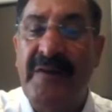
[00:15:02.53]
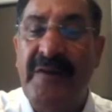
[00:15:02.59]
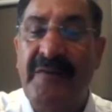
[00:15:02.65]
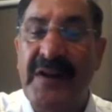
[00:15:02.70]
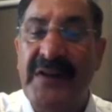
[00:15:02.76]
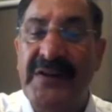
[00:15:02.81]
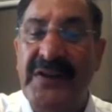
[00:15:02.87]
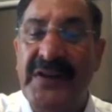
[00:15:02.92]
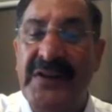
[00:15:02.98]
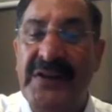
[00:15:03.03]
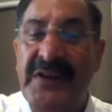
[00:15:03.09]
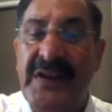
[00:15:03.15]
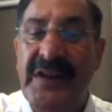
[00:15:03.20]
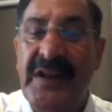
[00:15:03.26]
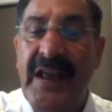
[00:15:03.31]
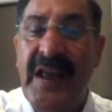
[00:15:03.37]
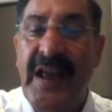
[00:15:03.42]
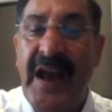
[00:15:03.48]
of
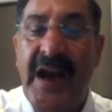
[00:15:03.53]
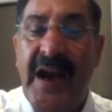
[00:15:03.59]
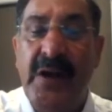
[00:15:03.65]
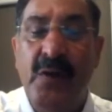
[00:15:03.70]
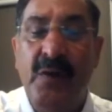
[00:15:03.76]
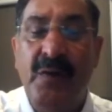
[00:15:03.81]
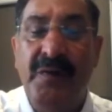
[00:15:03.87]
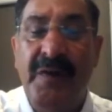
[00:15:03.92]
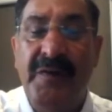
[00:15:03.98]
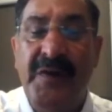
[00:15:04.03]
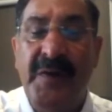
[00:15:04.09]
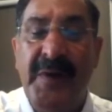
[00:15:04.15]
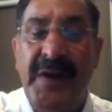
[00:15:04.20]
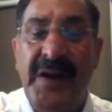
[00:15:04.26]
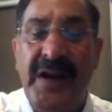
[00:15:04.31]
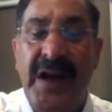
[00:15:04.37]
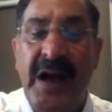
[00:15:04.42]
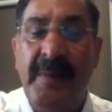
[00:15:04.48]
160 and 250
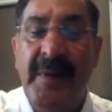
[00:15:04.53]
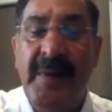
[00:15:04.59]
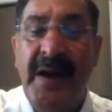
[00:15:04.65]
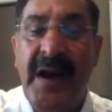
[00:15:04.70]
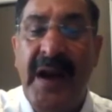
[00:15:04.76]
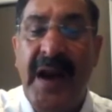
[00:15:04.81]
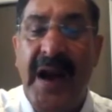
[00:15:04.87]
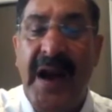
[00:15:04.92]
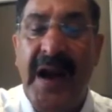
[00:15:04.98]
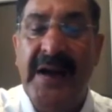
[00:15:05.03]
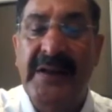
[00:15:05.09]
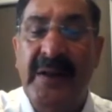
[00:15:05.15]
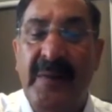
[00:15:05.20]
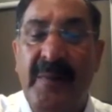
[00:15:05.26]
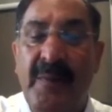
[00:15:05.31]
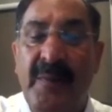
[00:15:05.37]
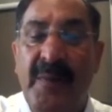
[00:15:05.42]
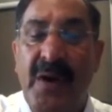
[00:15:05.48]
milligram at
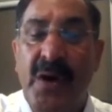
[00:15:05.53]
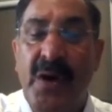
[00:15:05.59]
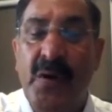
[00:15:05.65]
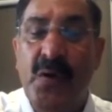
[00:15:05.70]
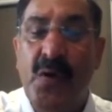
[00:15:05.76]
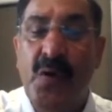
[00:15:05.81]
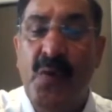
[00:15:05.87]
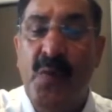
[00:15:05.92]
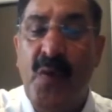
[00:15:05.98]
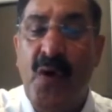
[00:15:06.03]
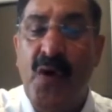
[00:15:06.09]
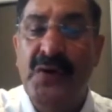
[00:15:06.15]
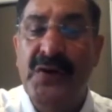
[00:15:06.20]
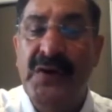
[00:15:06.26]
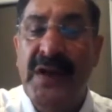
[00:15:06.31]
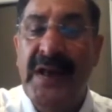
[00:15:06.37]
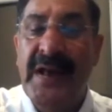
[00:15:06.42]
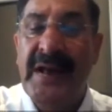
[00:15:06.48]
the two
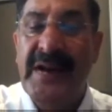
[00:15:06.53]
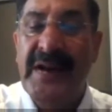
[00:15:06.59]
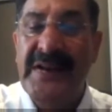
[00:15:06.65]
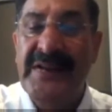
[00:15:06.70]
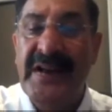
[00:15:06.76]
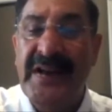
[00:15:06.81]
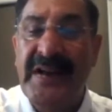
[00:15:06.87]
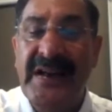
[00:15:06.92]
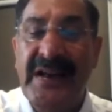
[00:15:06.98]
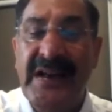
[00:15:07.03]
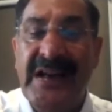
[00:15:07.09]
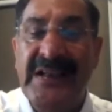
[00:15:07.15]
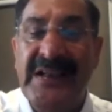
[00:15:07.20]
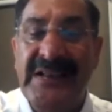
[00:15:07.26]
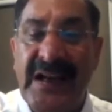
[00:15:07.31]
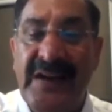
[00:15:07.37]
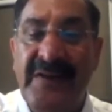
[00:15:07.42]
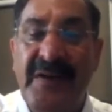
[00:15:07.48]
most recent
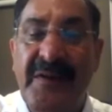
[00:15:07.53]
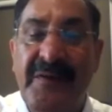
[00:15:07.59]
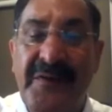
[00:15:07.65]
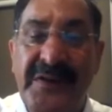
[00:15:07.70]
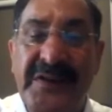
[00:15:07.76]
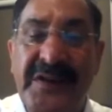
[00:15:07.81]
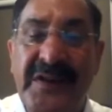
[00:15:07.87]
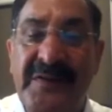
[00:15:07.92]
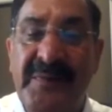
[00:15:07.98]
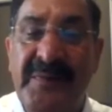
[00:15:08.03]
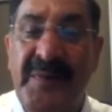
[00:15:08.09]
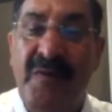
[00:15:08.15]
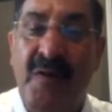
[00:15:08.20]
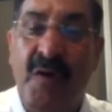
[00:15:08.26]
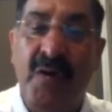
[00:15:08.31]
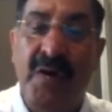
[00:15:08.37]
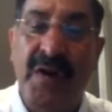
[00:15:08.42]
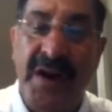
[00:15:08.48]
conservative visits
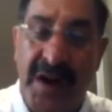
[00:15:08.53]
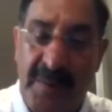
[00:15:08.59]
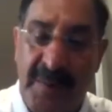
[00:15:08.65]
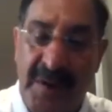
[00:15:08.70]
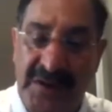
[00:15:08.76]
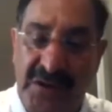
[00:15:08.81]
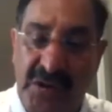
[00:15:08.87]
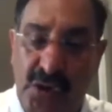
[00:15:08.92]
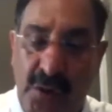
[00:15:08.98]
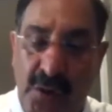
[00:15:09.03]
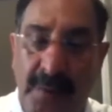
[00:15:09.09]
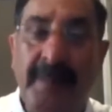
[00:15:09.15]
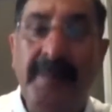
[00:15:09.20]
before randomization.